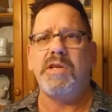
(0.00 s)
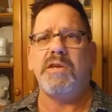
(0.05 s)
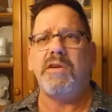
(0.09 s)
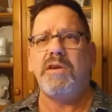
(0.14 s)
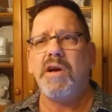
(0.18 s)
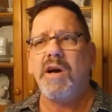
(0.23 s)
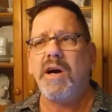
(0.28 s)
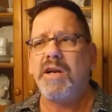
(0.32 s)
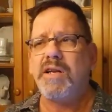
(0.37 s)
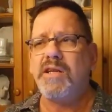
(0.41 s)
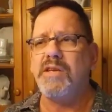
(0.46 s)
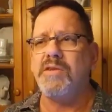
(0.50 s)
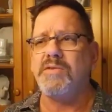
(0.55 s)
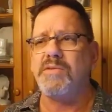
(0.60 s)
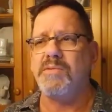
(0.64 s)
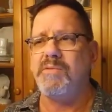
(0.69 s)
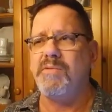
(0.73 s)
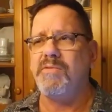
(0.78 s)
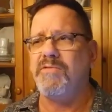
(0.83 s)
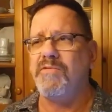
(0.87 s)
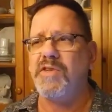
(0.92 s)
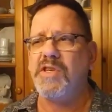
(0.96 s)
and God gives
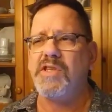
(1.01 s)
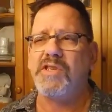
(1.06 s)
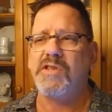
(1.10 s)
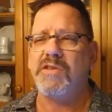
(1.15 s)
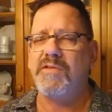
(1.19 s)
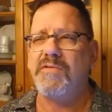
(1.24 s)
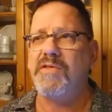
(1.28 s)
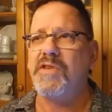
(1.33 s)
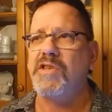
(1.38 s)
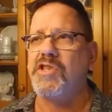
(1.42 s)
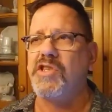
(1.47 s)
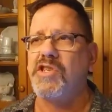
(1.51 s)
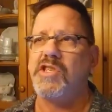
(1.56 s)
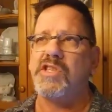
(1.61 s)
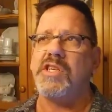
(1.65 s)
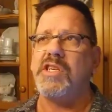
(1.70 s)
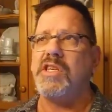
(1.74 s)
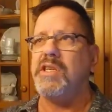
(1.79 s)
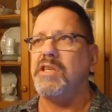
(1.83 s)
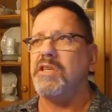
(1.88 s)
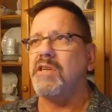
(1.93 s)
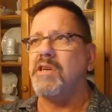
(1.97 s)
him a vision of this
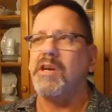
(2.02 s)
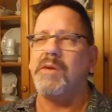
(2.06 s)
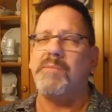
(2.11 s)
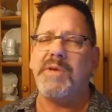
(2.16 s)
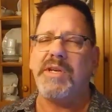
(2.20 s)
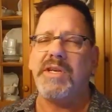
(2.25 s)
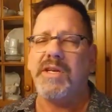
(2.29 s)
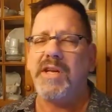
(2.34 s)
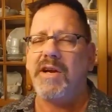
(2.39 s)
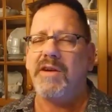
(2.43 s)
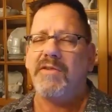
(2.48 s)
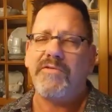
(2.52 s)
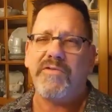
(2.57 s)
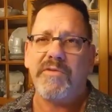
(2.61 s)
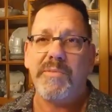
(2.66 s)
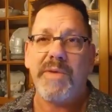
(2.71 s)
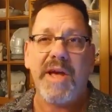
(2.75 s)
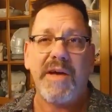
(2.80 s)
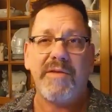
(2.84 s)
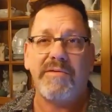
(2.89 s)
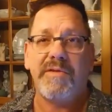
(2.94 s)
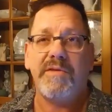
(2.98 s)
sheet coming down
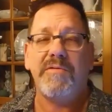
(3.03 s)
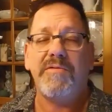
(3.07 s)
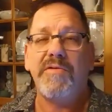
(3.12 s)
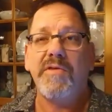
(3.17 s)
from heaven